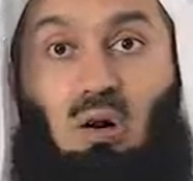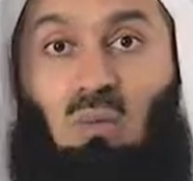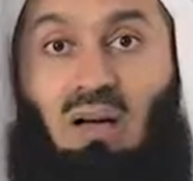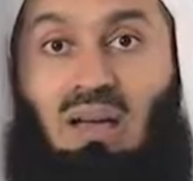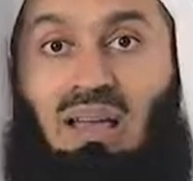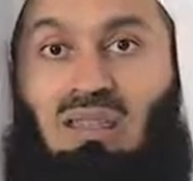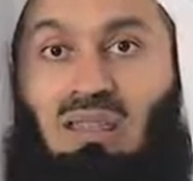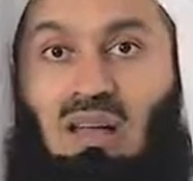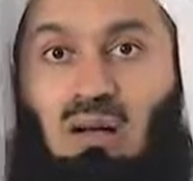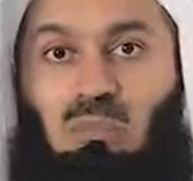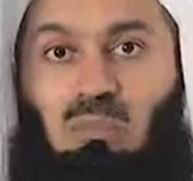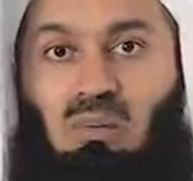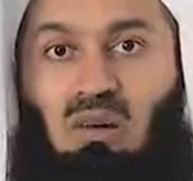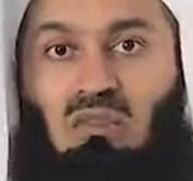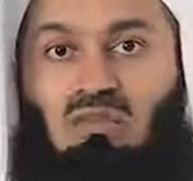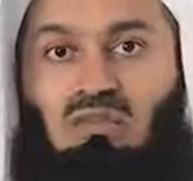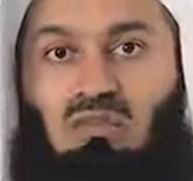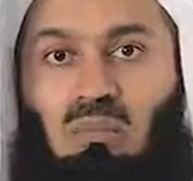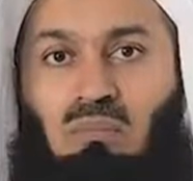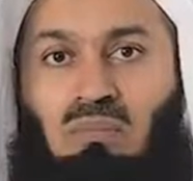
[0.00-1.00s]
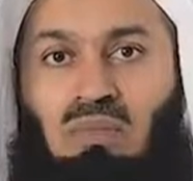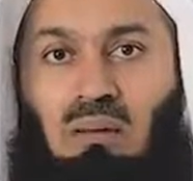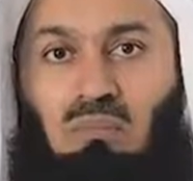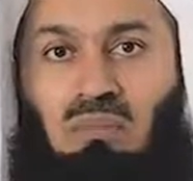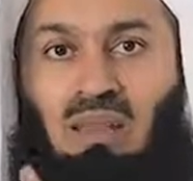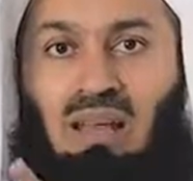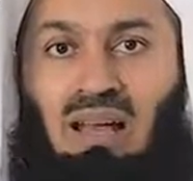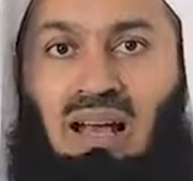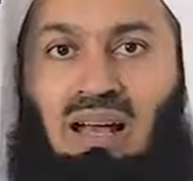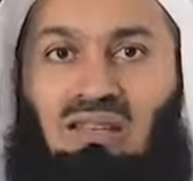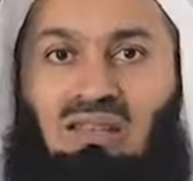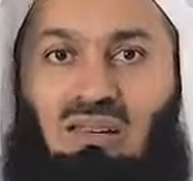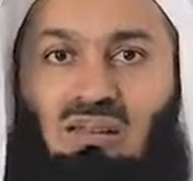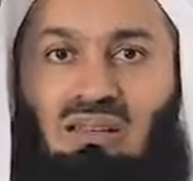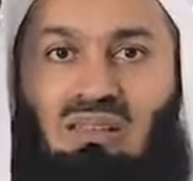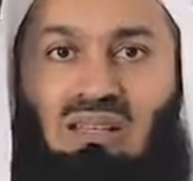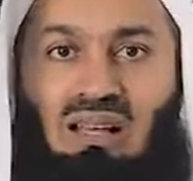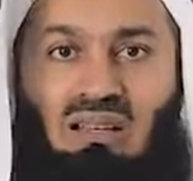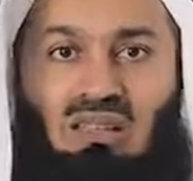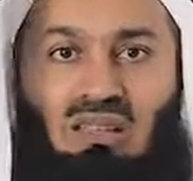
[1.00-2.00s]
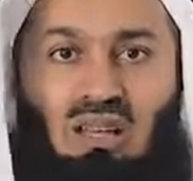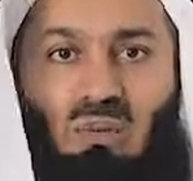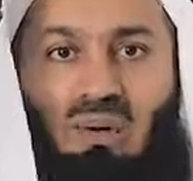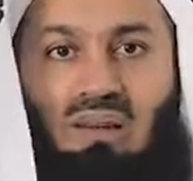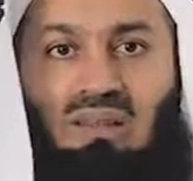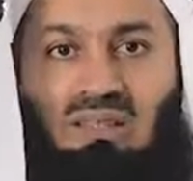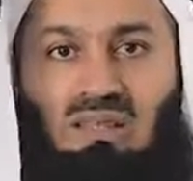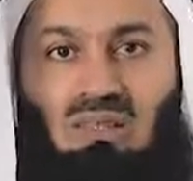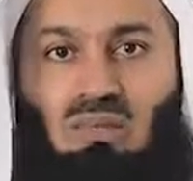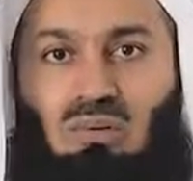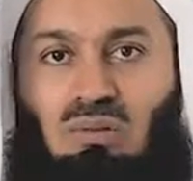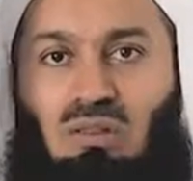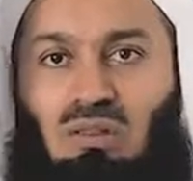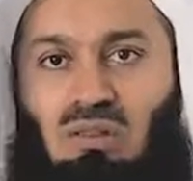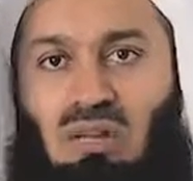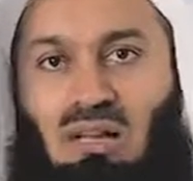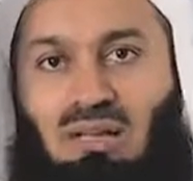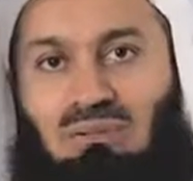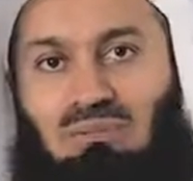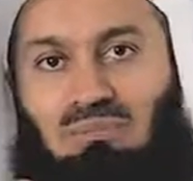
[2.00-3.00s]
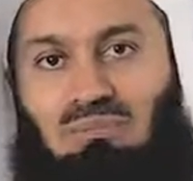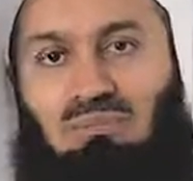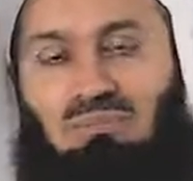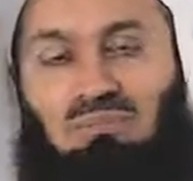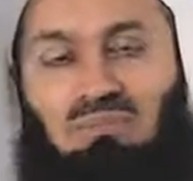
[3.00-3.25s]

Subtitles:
away their plot from them. As a result, he went into the jail.